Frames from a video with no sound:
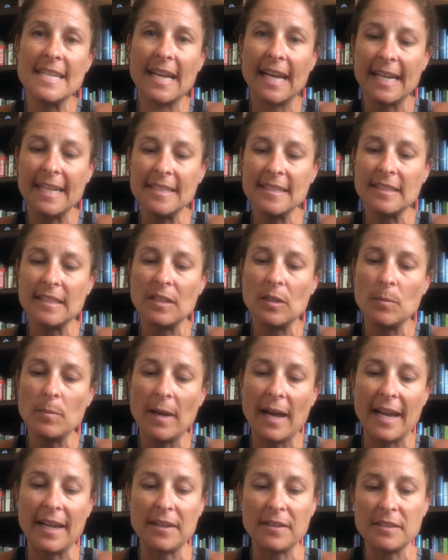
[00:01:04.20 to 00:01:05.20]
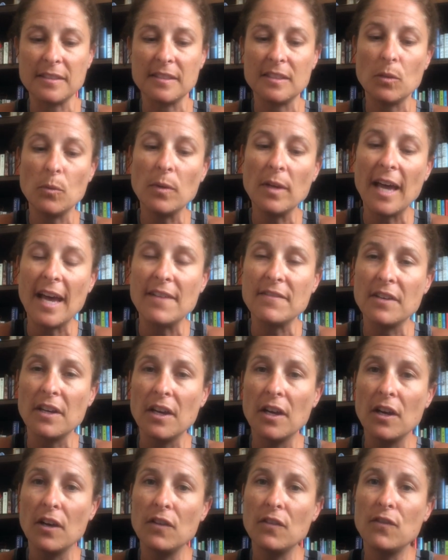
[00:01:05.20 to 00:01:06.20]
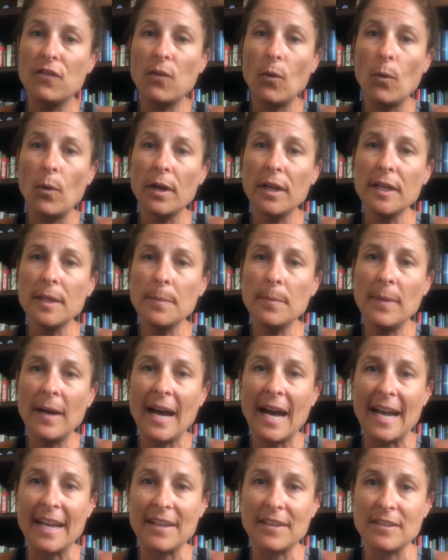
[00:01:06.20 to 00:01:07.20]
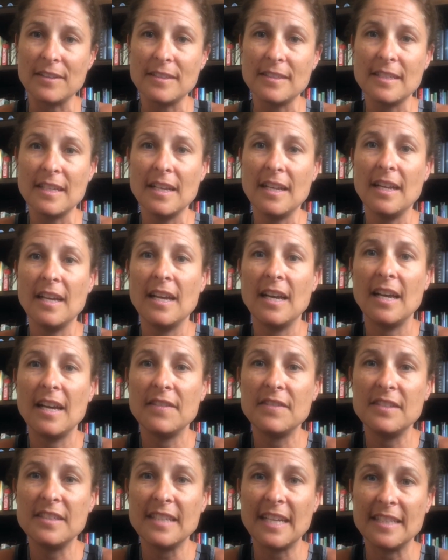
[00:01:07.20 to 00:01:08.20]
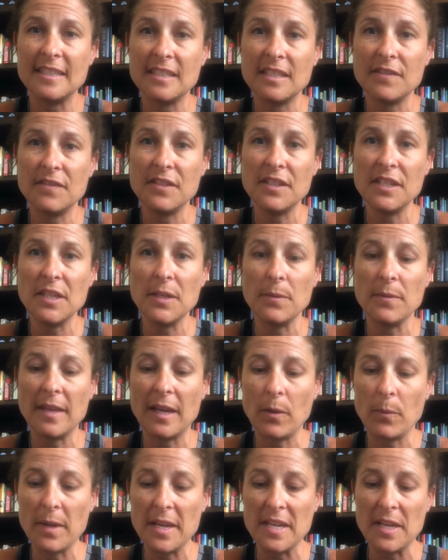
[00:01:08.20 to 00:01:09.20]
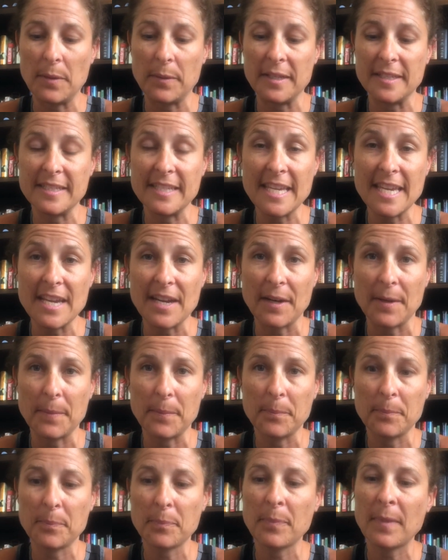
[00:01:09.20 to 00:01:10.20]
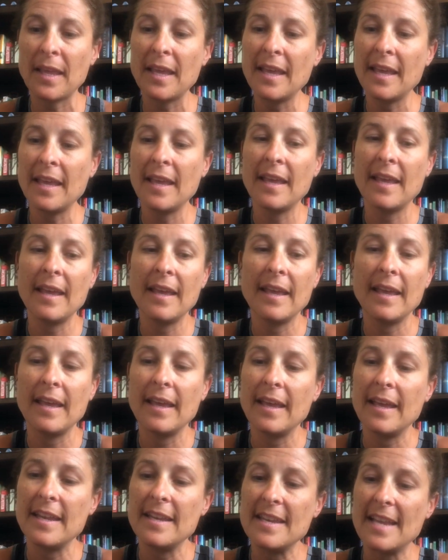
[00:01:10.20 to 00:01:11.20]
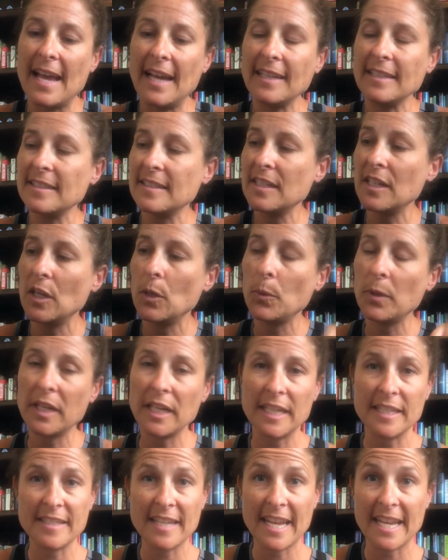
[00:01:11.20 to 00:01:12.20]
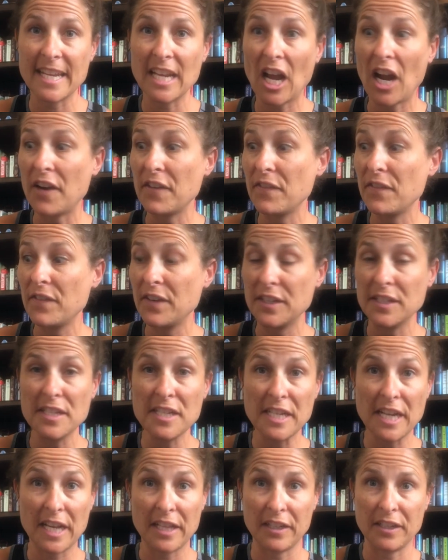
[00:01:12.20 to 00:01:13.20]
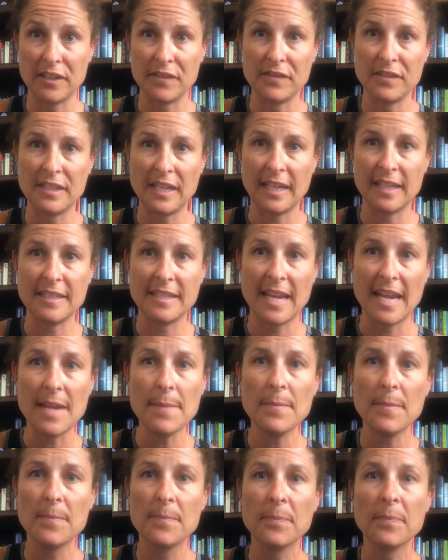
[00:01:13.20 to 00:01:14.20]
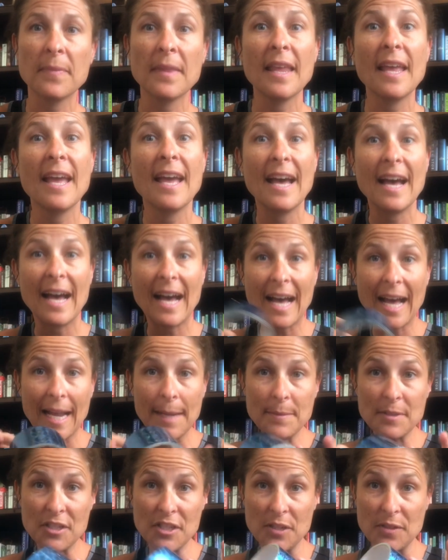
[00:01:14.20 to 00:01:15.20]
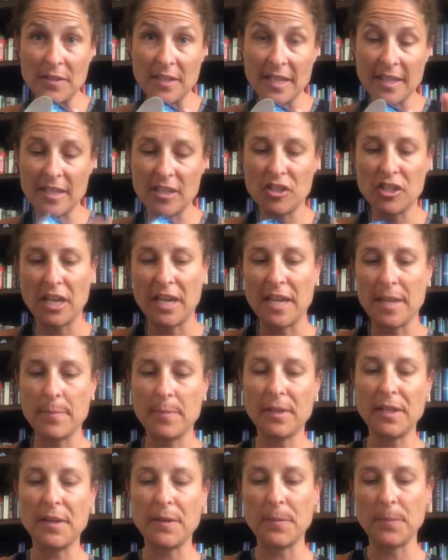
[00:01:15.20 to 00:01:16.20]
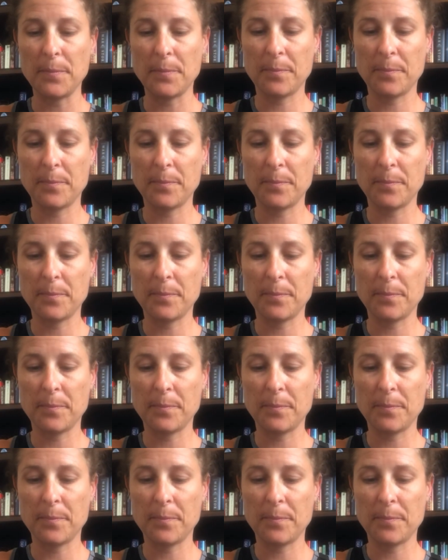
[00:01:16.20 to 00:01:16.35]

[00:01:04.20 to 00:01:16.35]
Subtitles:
nice little piles. So we'll have 4 piles of sets of 2 that we notice here. Next, we're going to take our first color of duct tape. I'm choosing the shiny blue.